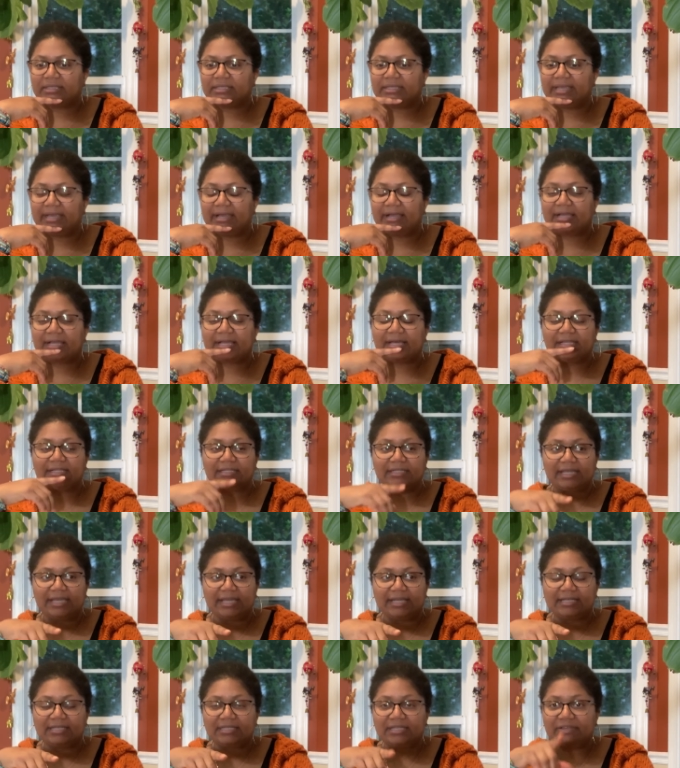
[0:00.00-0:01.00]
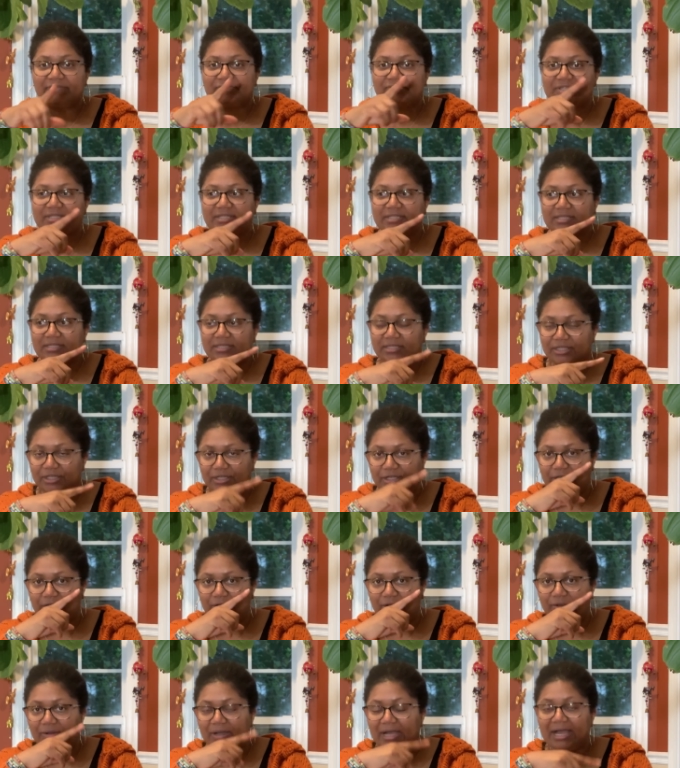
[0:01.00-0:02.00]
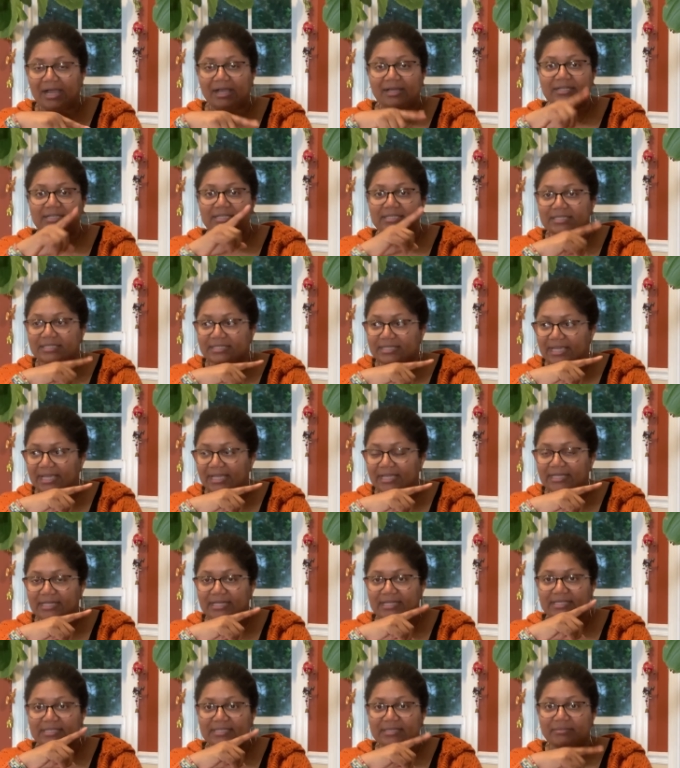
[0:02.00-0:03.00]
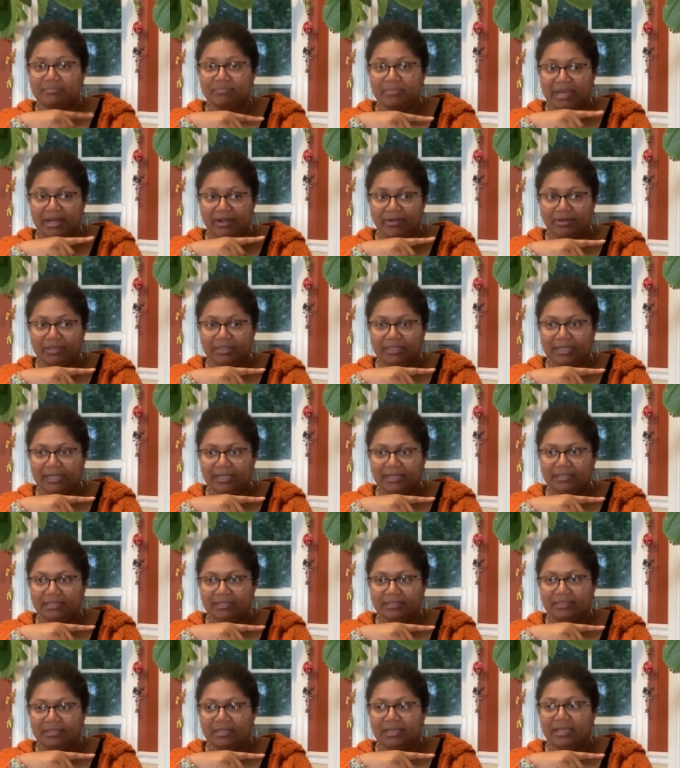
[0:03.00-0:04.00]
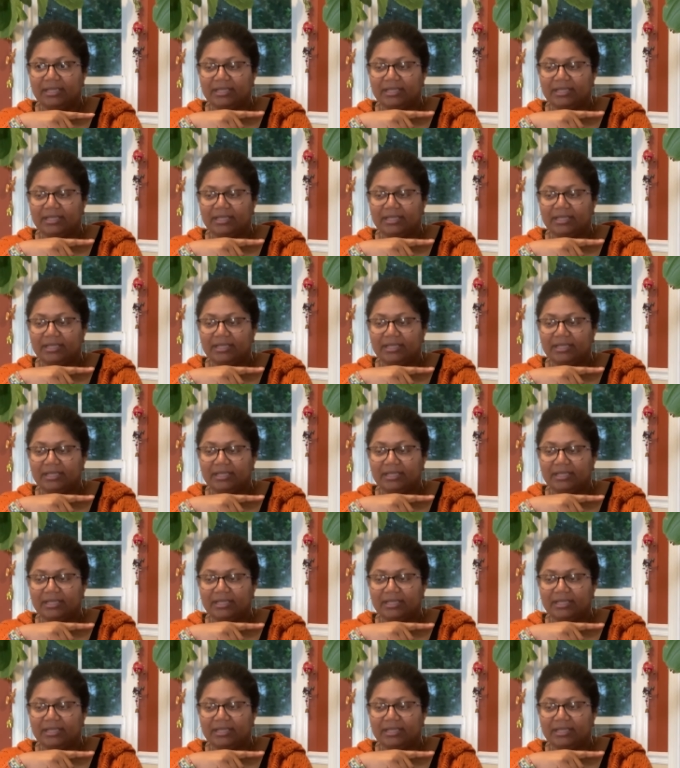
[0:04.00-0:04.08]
yeah, Khalid lives, you know, out of state. He's in Maryland.